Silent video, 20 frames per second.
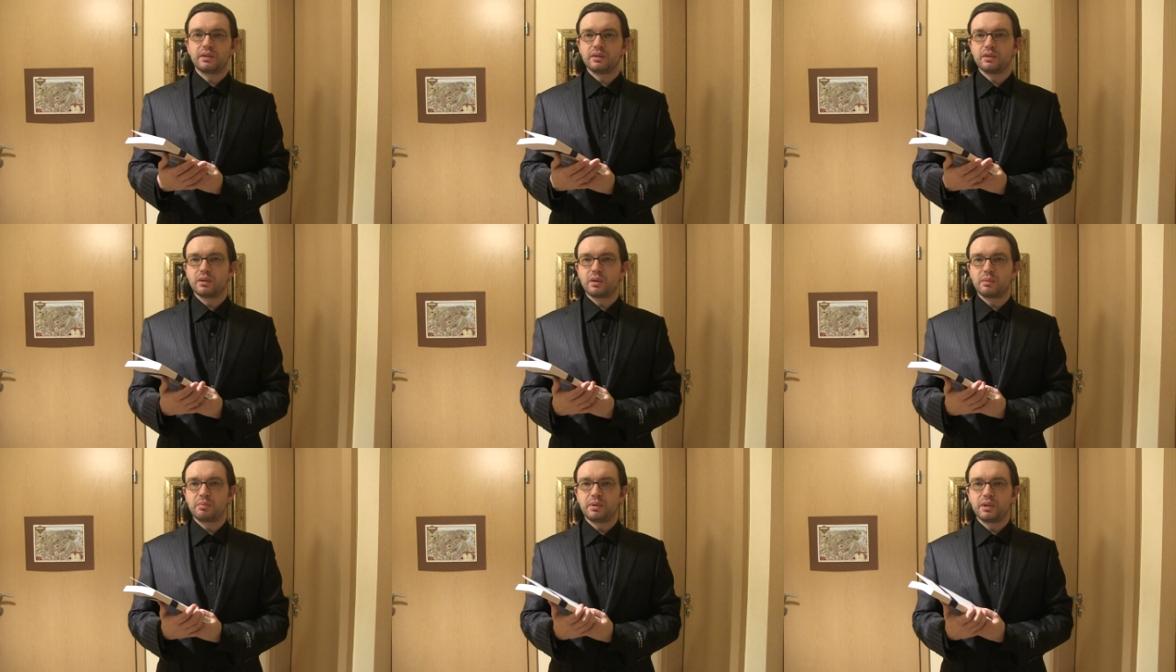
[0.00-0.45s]

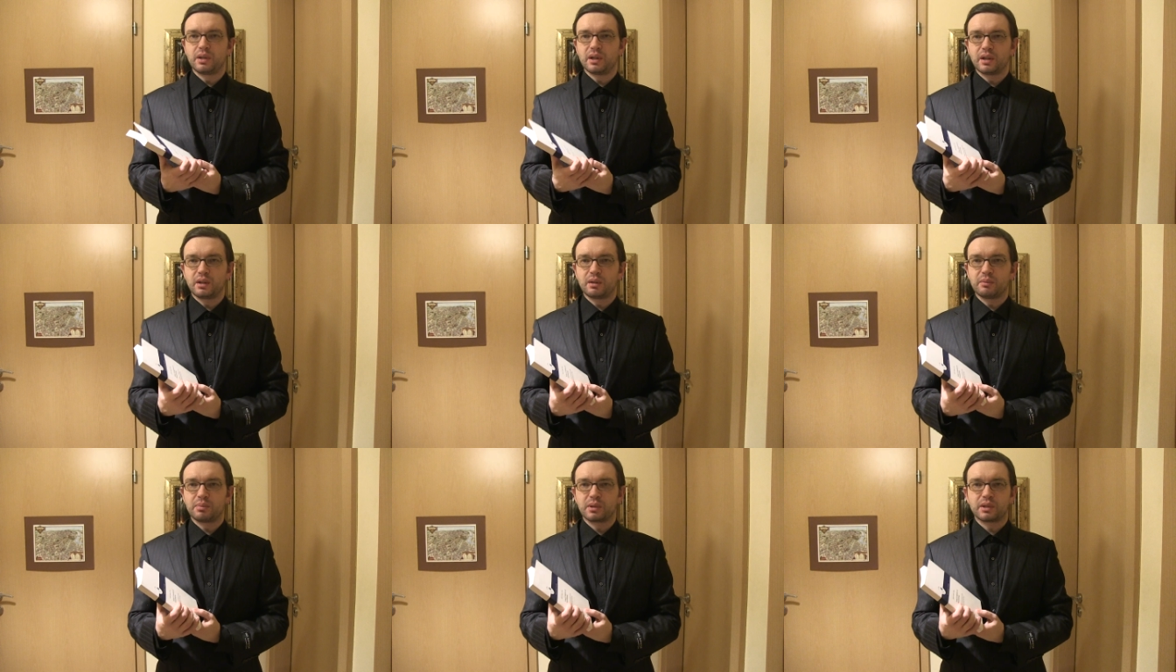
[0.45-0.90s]

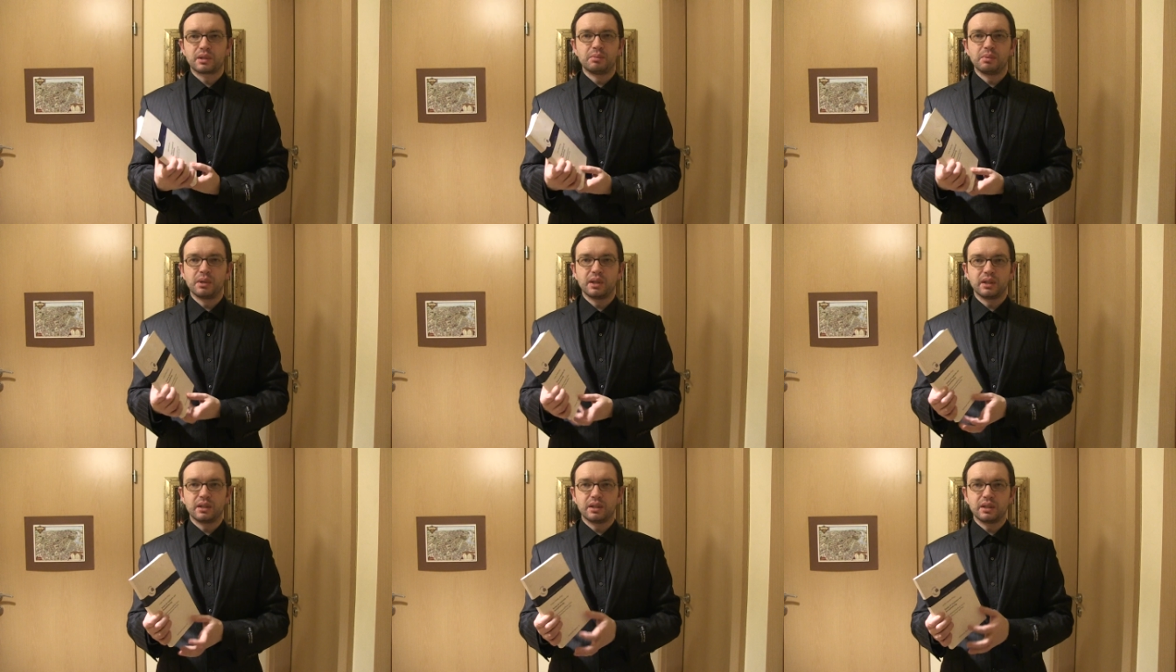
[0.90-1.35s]
European
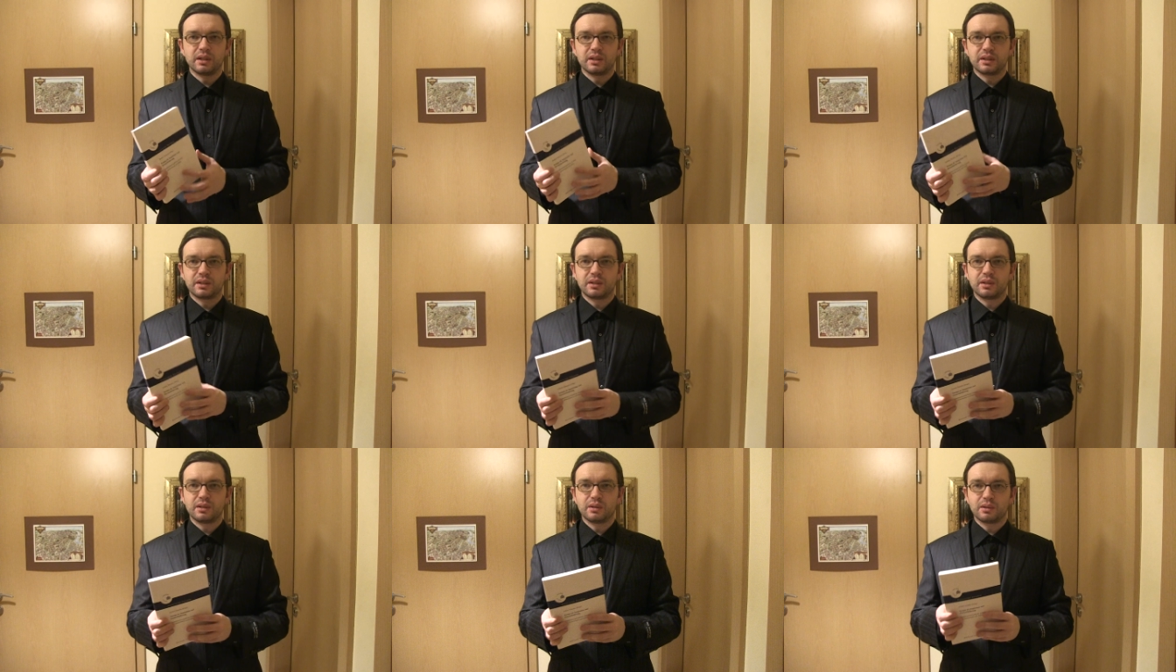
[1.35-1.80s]

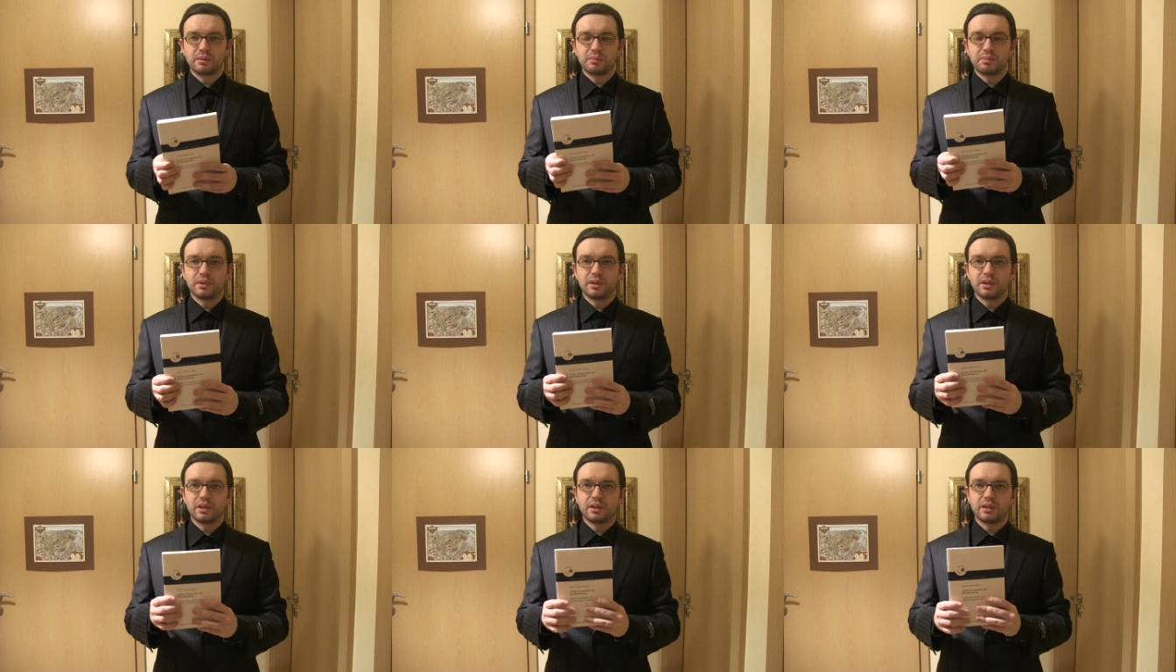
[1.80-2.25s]
possibilities,
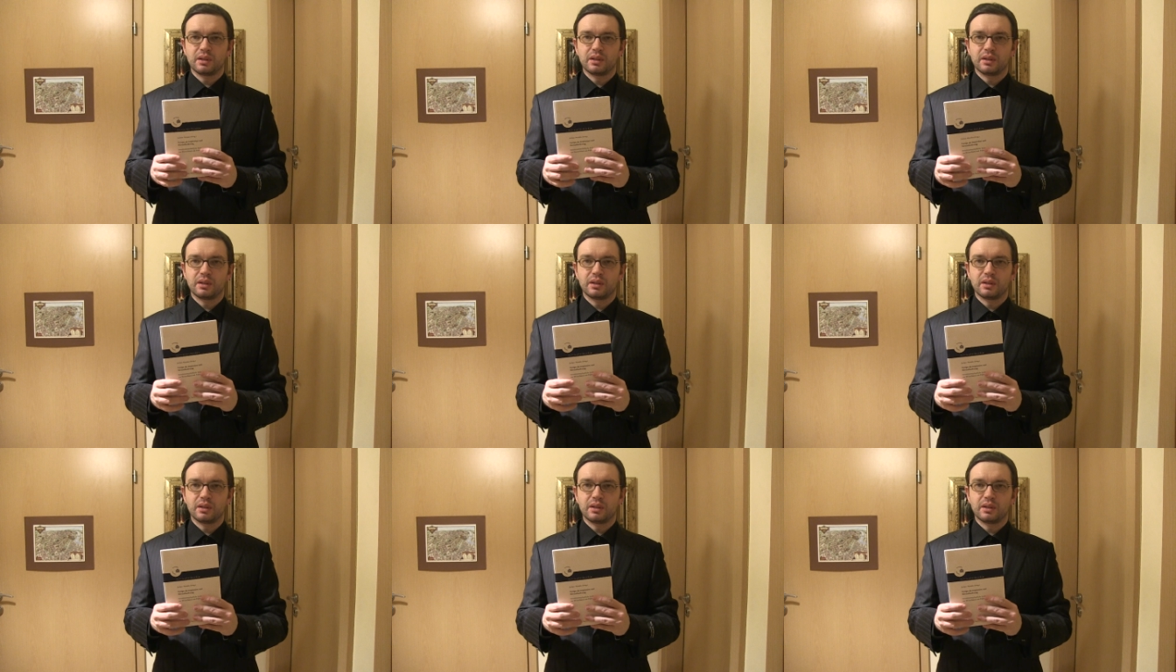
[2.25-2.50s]
European